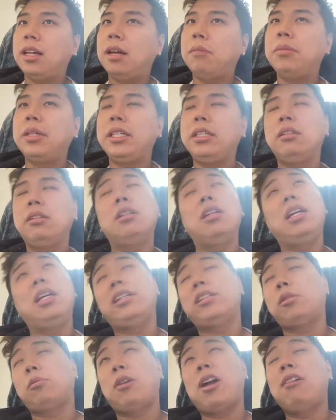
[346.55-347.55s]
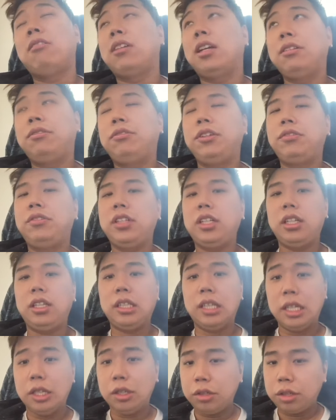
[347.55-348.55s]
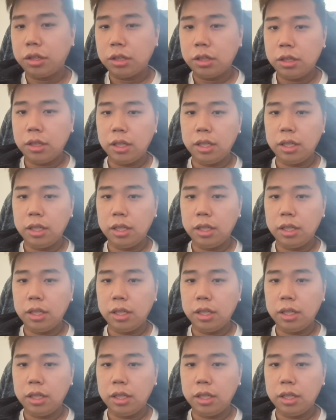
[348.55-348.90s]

I mean, it's around like 50-ish